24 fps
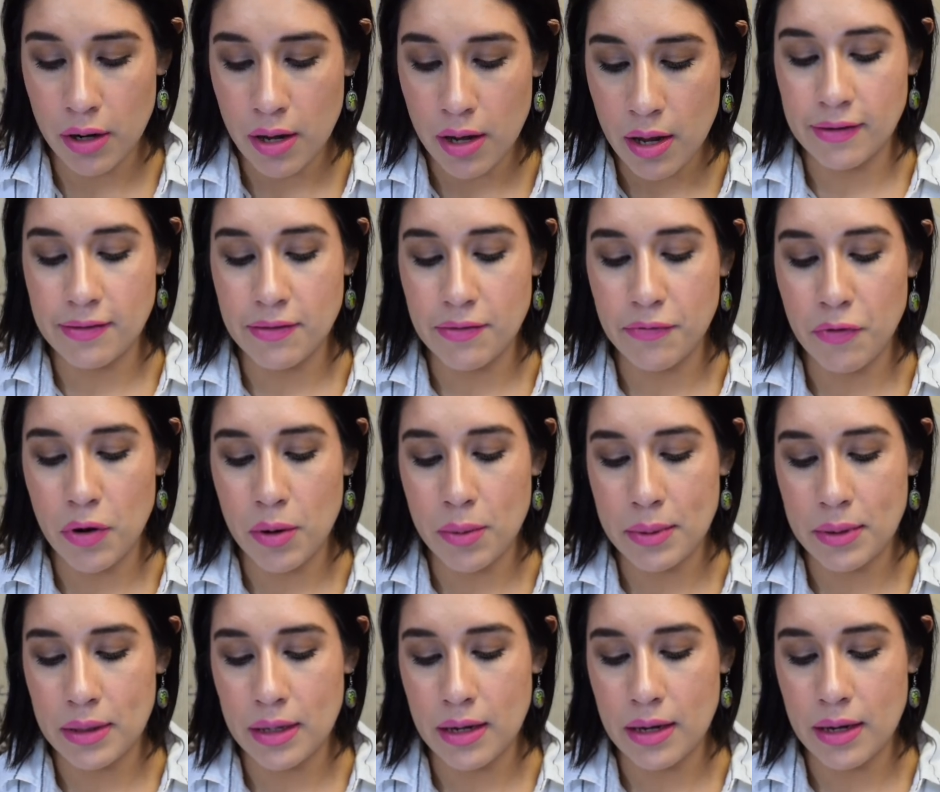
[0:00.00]
The
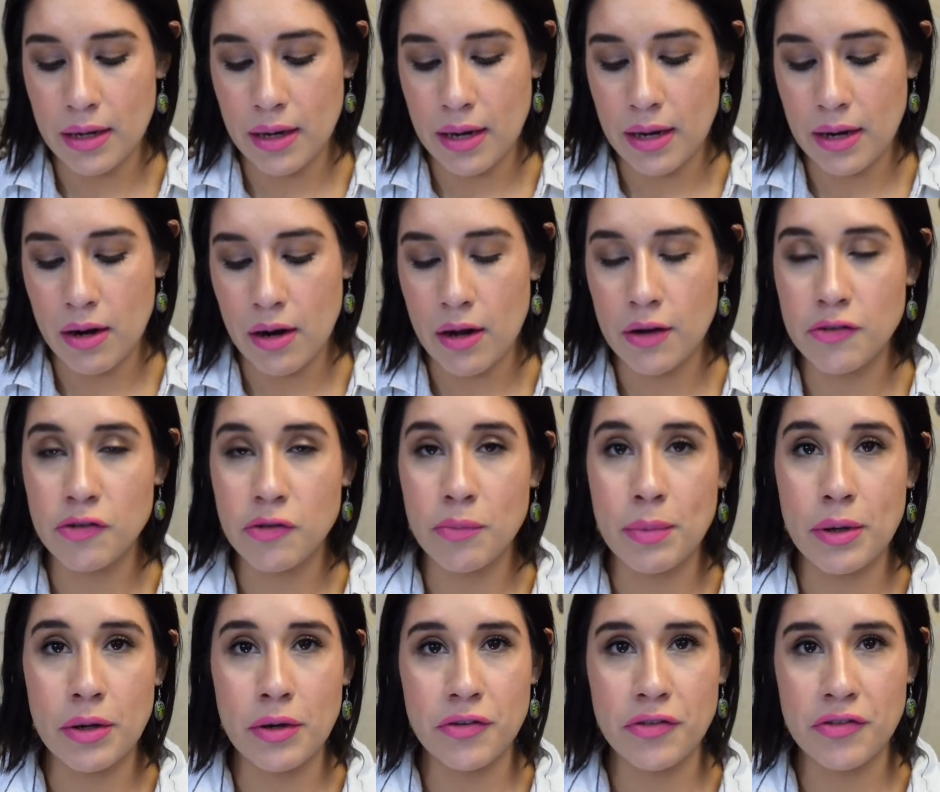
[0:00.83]
formula can also
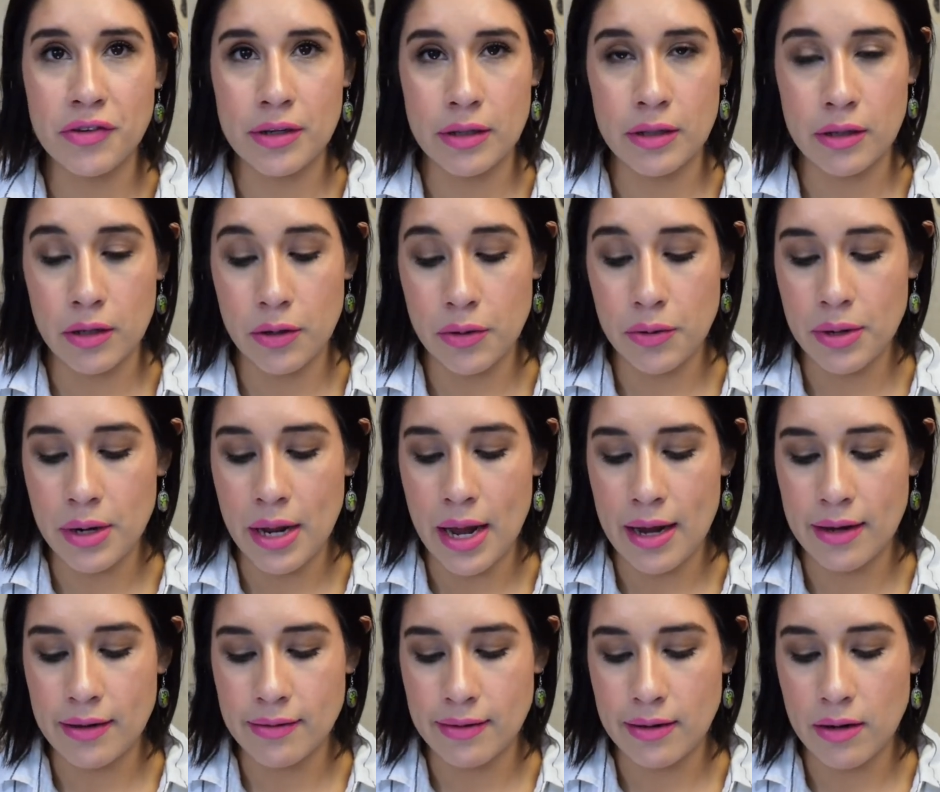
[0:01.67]
be used alone
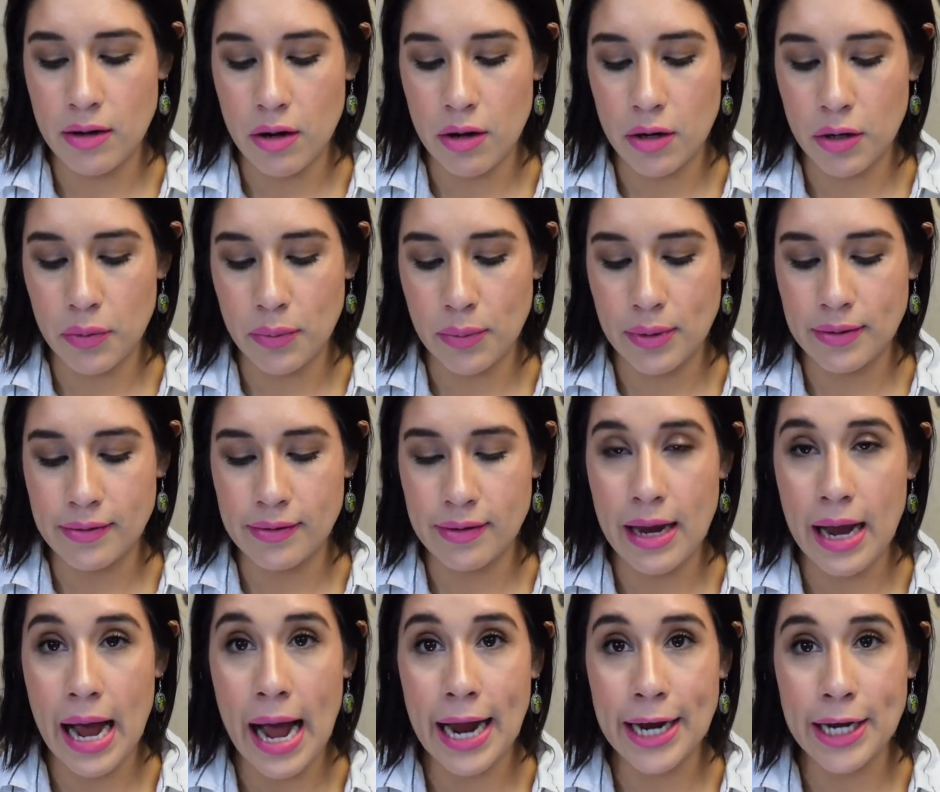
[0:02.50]
as a
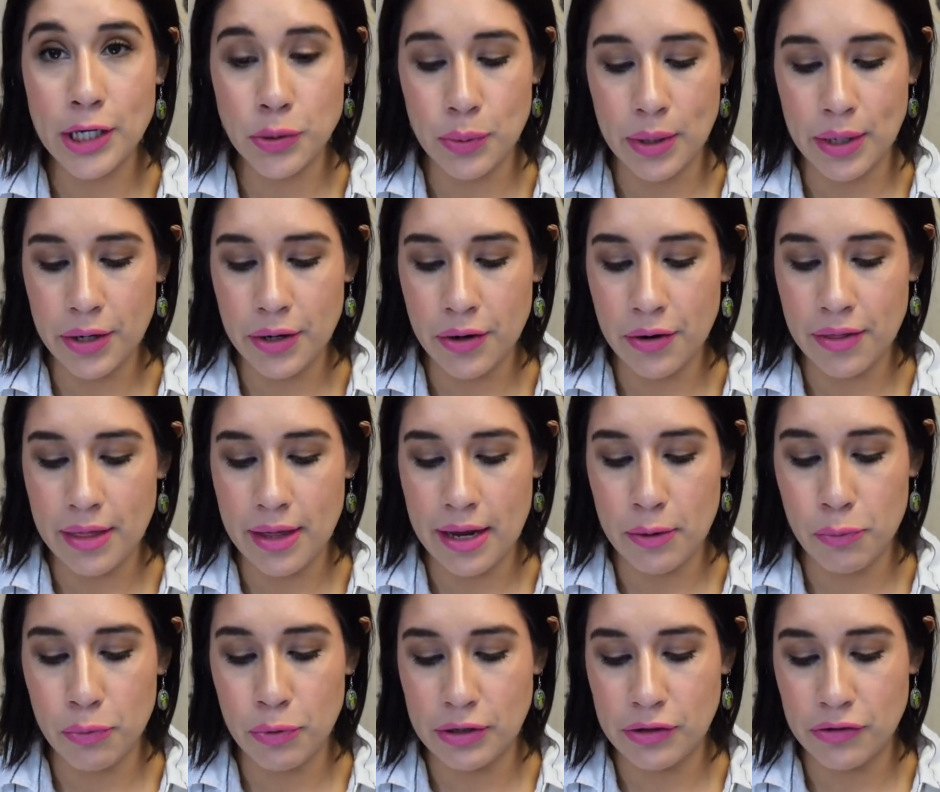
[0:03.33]
non-greasy hydrator
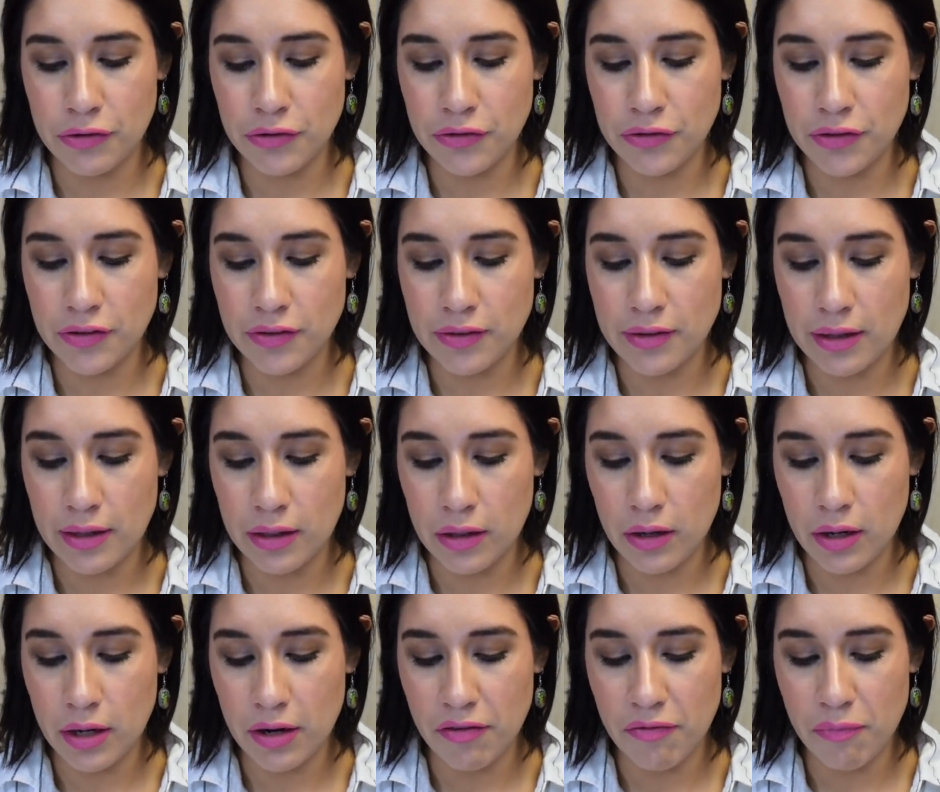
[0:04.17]
that reduces the
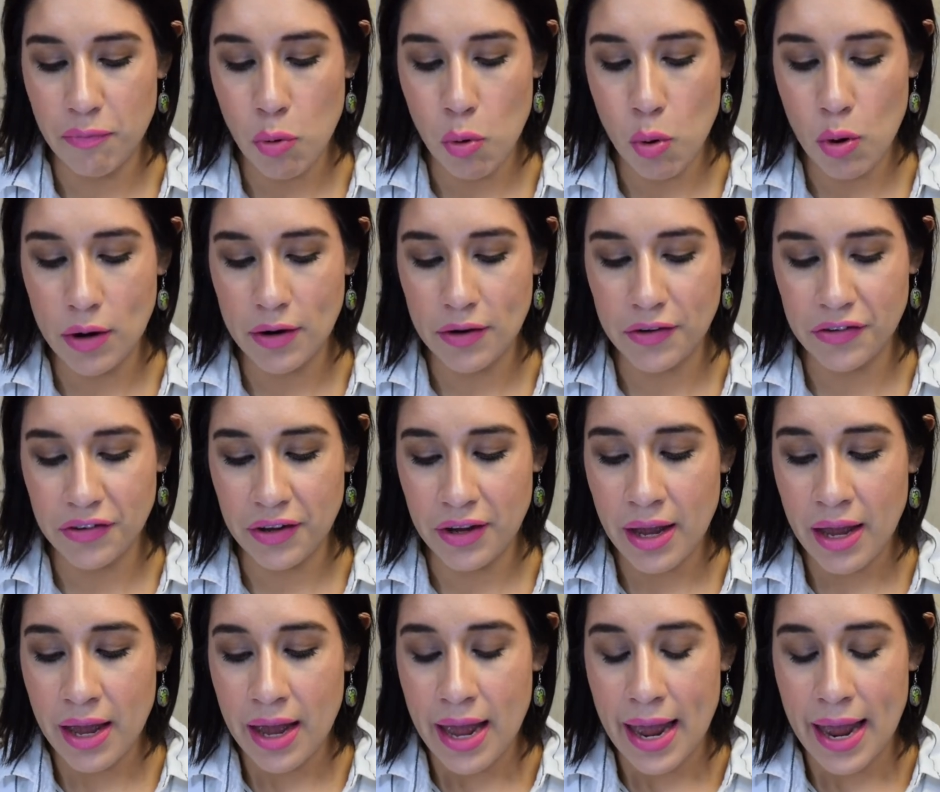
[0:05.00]
look of pores
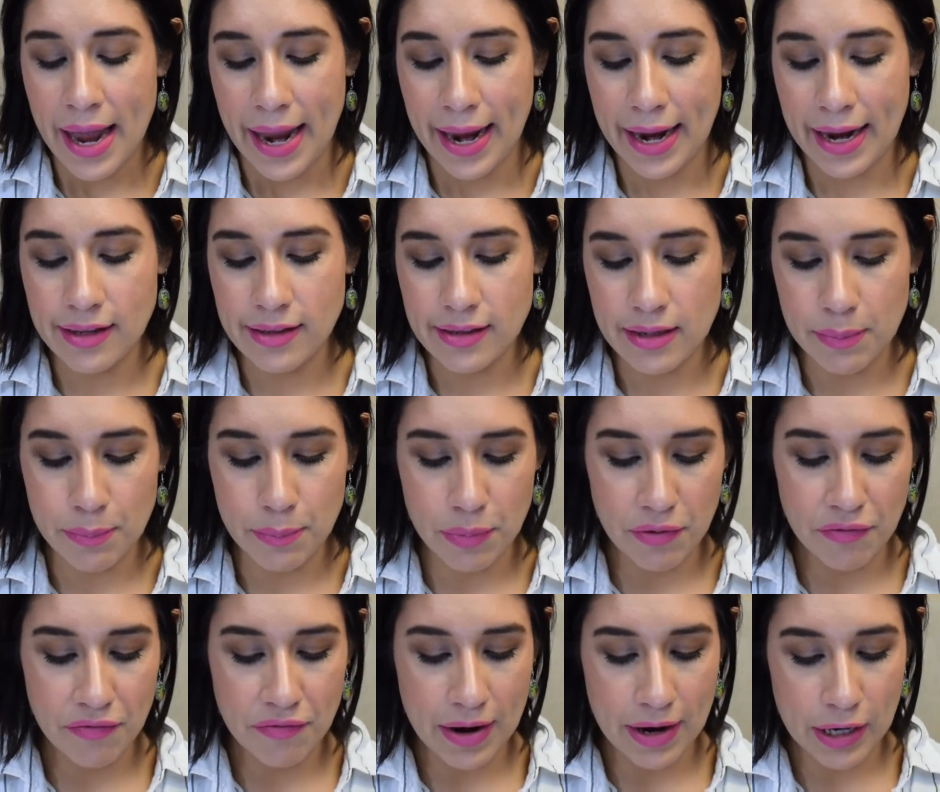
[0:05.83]
and
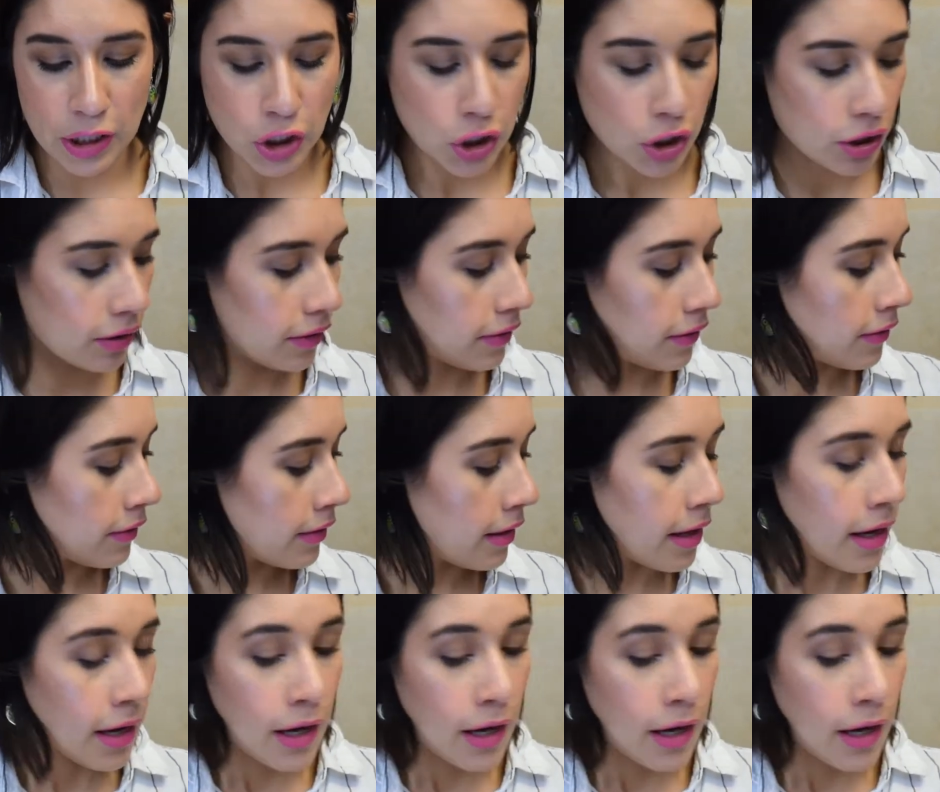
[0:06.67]
imperfections.